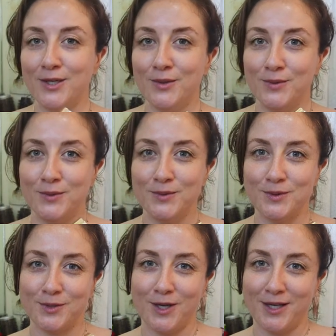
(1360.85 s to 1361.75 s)
you
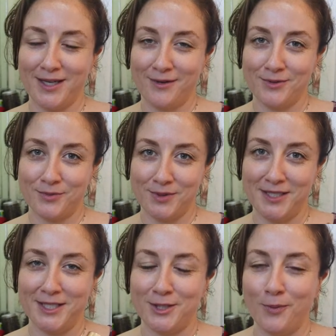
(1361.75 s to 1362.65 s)
saw that I was really
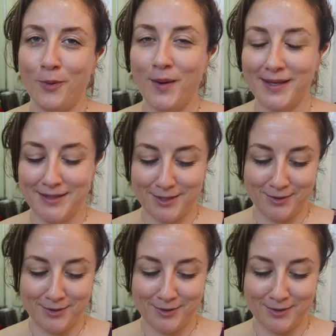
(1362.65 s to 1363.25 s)
disappointed